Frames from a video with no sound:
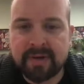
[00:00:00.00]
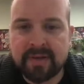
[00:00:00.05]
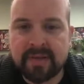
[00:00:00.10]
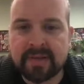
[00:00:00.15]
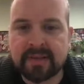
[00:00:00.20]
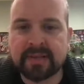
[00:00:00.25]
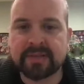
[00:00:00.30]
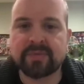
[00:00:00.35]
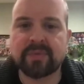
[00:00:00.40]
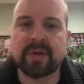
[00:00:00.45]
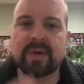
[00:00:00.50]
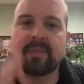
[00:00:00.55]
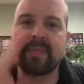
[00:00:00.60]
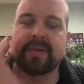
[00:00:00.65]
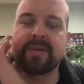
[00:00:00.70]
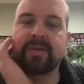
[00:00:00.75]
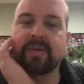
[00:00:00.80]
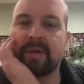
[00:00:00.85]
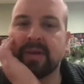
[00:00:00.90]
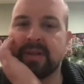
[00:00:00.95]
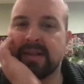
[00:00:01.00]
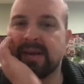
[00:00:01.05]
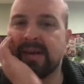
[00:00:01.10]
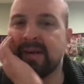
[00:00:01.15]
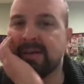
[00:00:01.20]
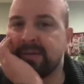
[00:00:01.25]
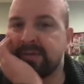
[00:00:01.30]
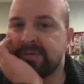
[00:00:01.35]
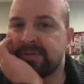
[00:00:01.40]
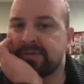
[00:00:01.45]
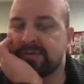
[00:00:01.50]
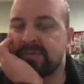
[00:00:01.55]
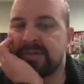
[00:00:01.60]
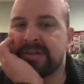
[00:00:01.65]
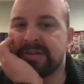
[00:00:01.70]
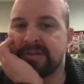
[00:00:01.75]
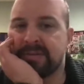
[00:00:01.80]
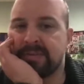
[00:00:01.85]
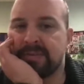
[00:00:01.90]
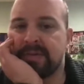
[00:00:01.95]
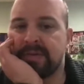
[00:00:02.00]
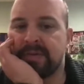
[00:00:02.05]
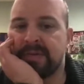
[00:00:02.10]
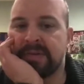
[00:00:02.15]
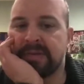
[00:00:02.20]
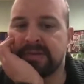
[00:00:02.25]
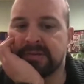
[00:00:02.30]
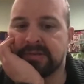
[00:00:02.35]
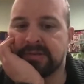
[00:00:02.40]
I think that's what I've been doing a lot of, is just watching movies.